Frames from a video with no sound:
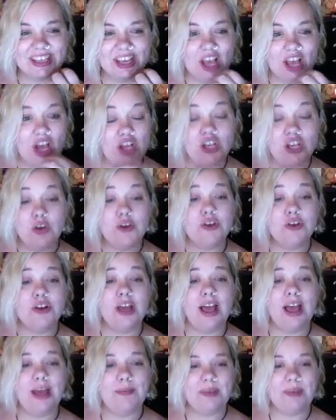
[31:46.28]
No, you're
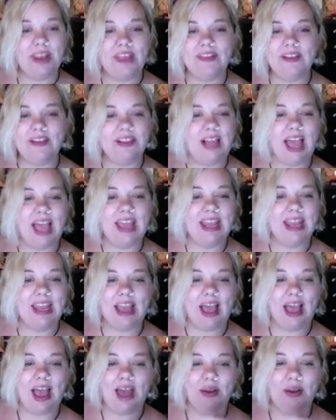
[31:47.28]
not. But in the lighting,
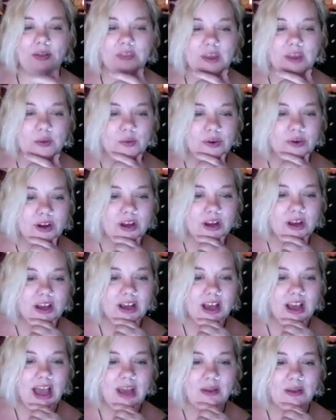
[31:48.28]
I
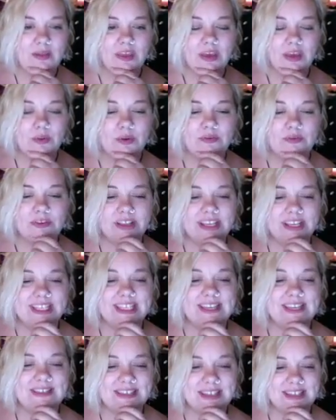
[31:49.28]
don't think we'll really
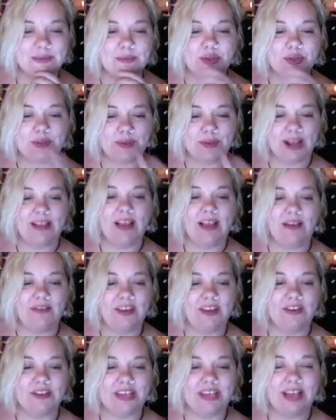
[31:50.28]
see the symbols. But I love that
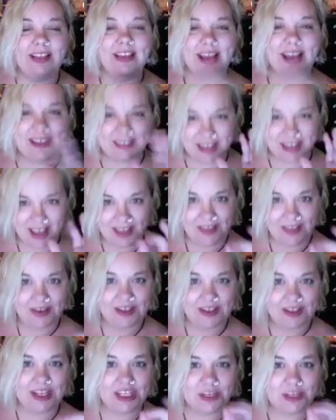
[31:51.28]
you're telling us. There's
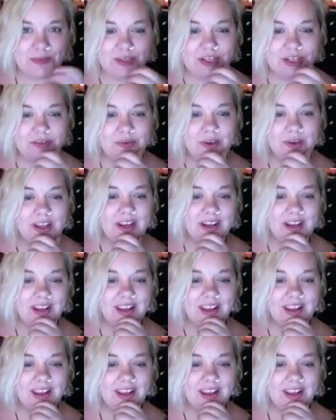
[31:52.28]
an Egyptian one. Yeah.